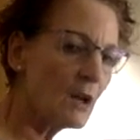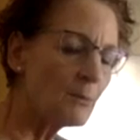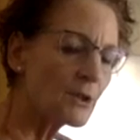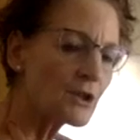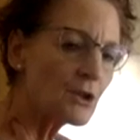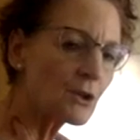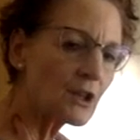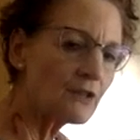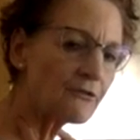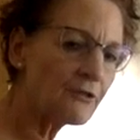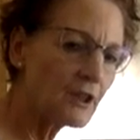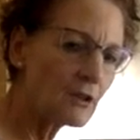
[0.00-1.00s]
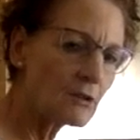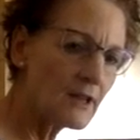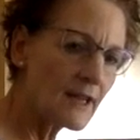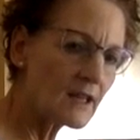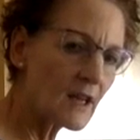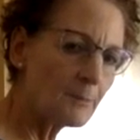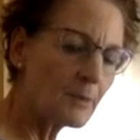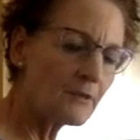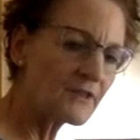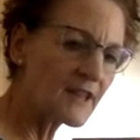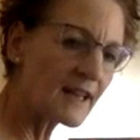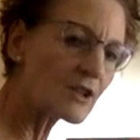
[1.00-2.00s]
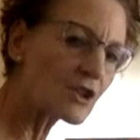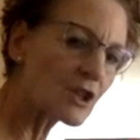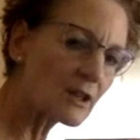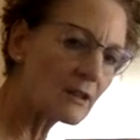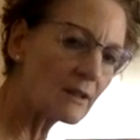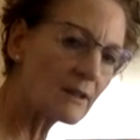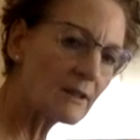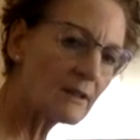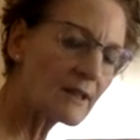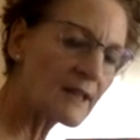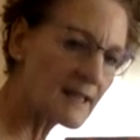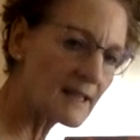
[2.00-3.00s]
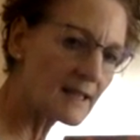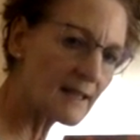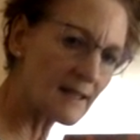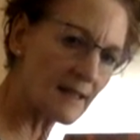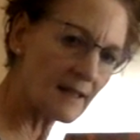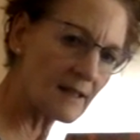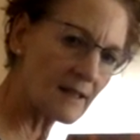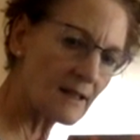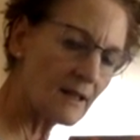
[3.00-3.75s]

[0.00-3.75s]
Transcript: but you can free your neck up of tension. He did it.